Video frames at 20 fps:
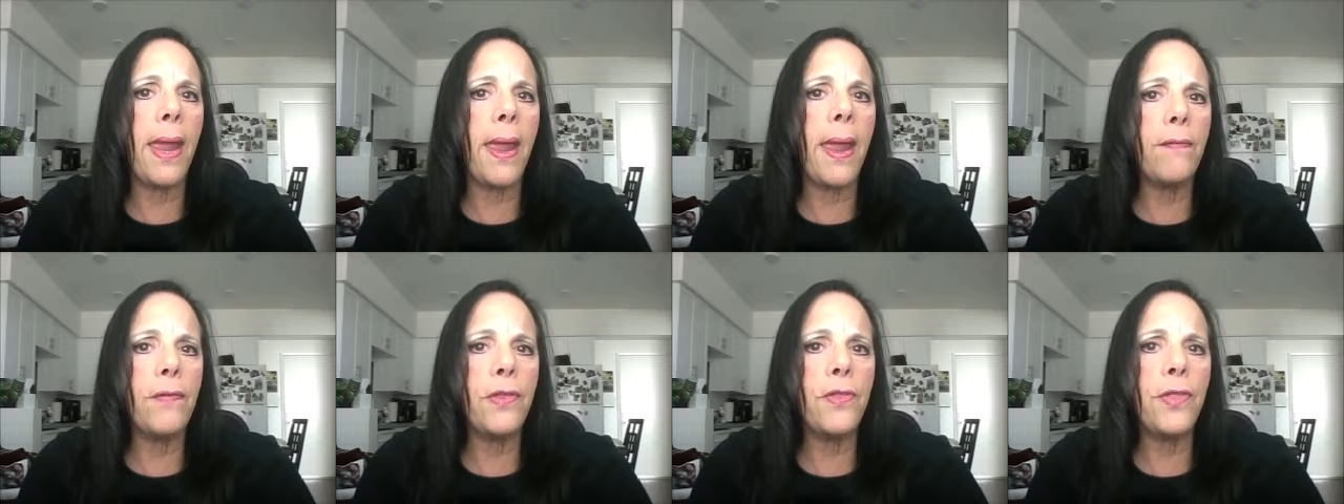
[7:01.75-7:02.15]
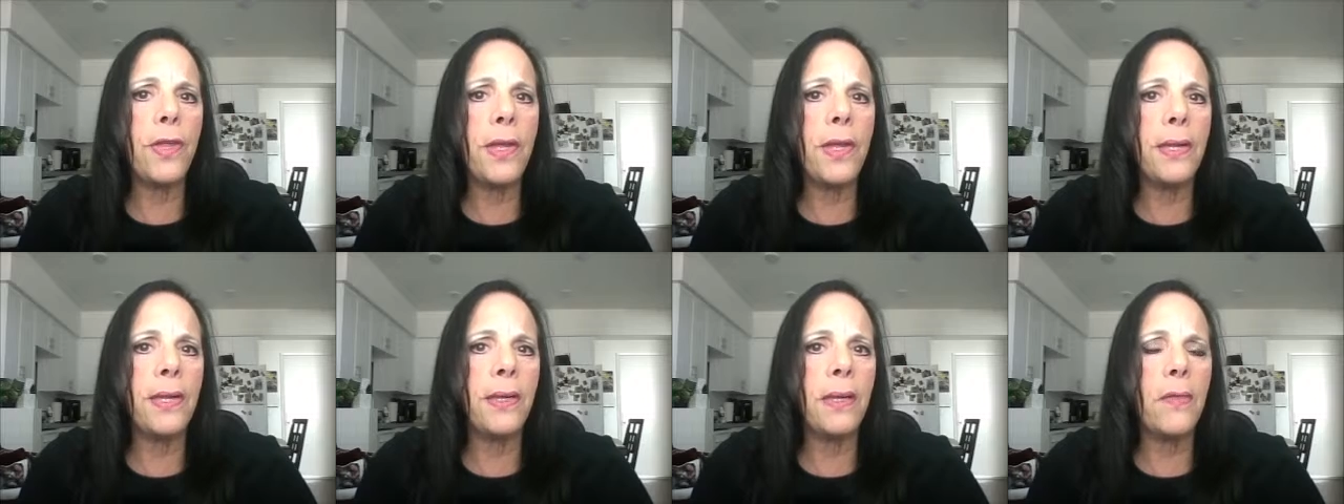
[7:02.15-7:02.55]

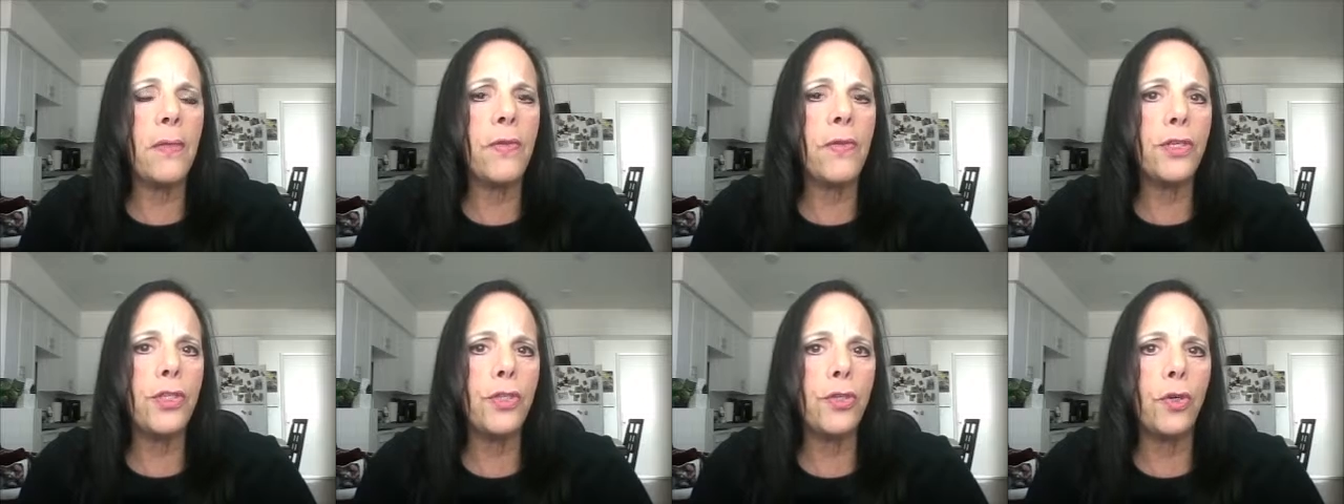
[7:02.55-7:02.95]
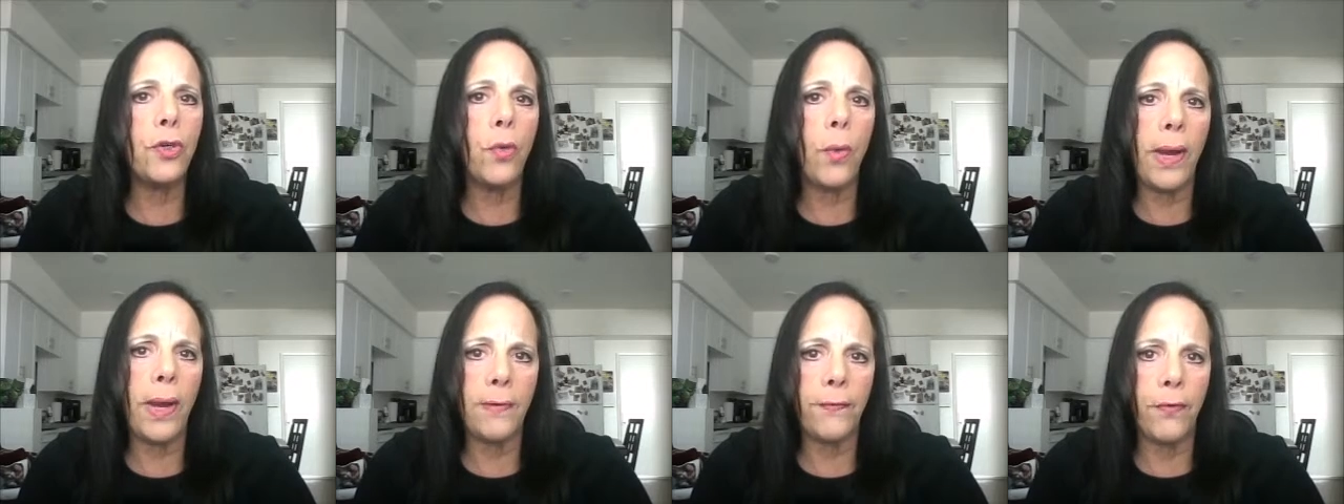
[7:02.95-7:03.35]
everything that you're
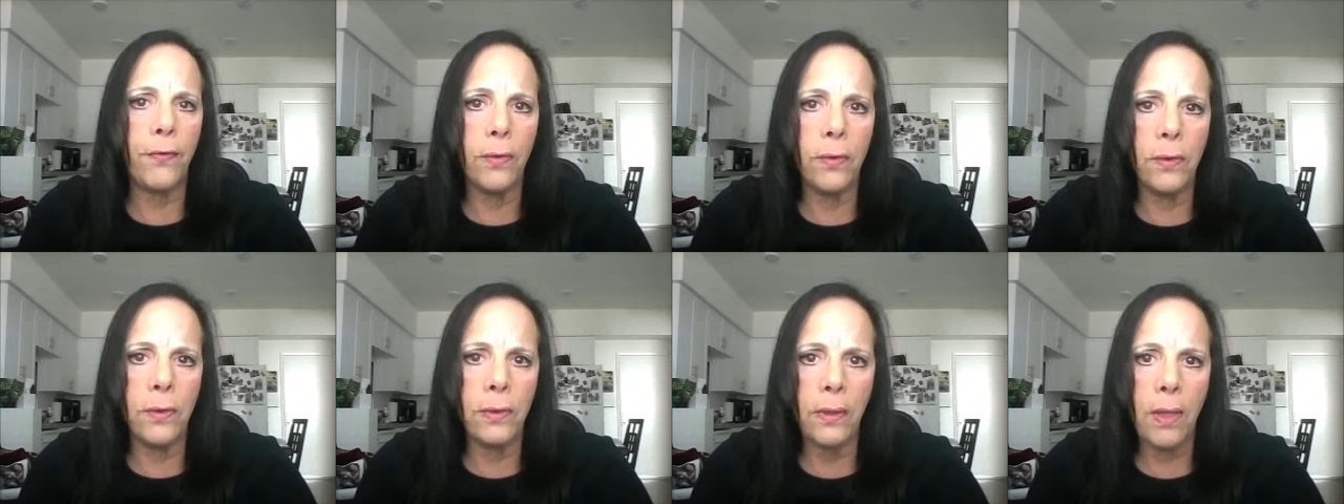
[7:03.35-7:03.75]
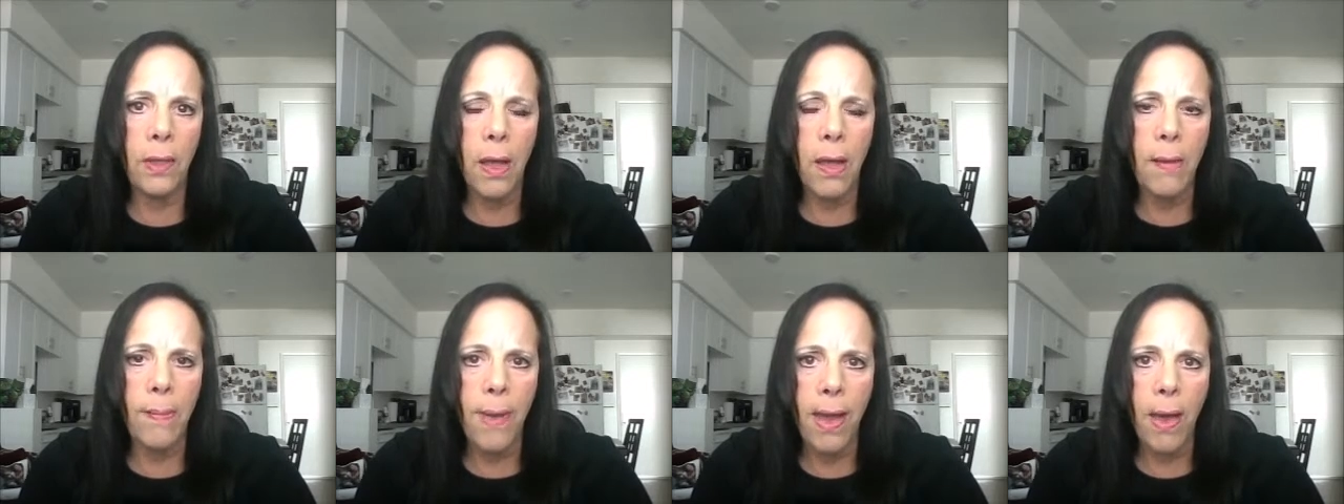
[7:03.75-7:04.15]
grateful
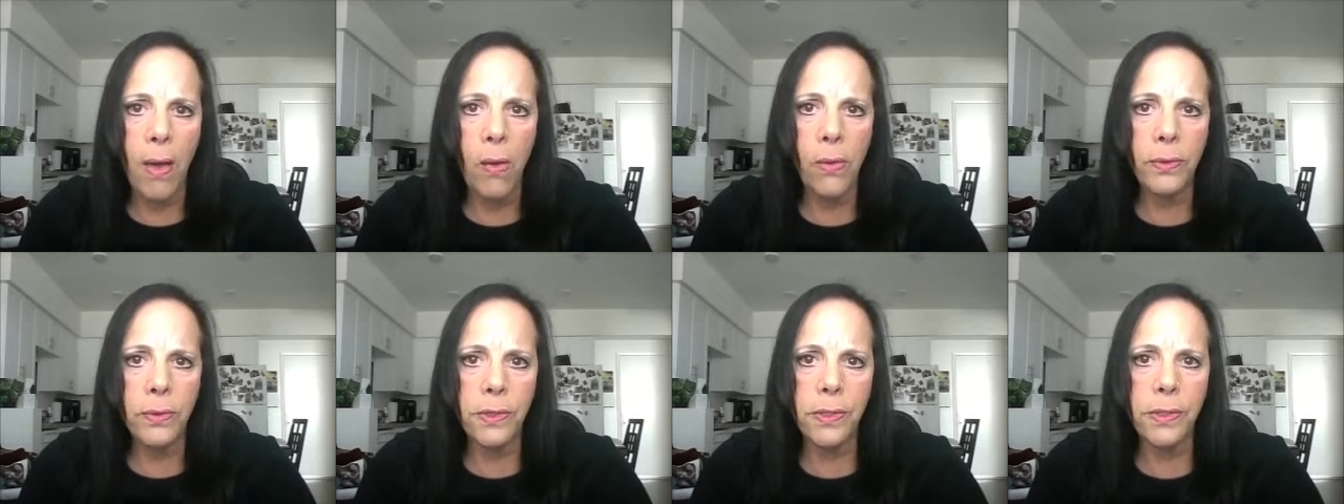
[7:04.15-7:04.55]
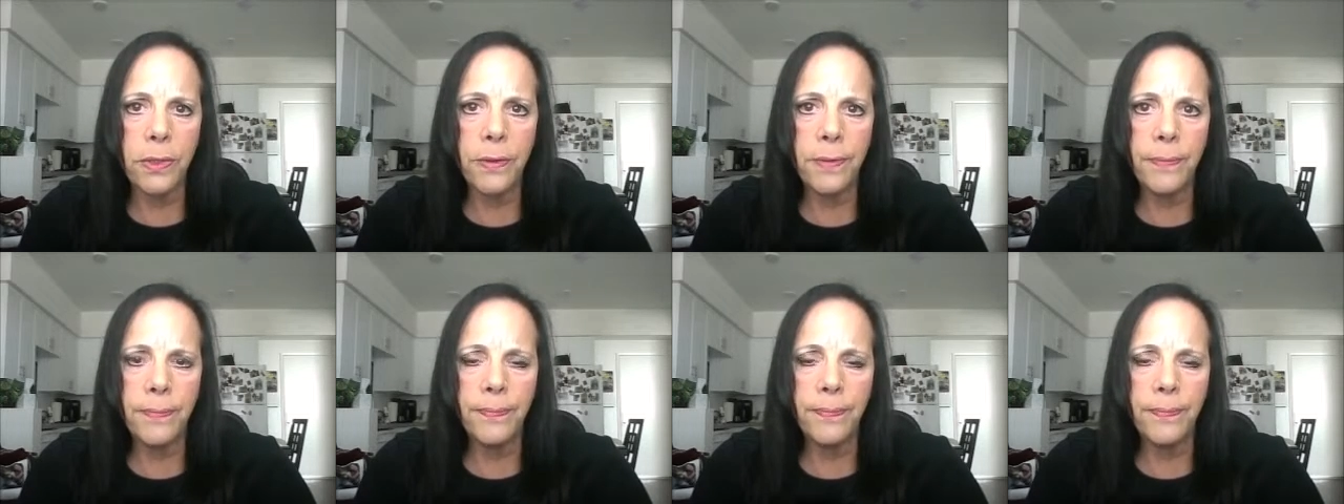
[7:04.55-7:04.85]
about.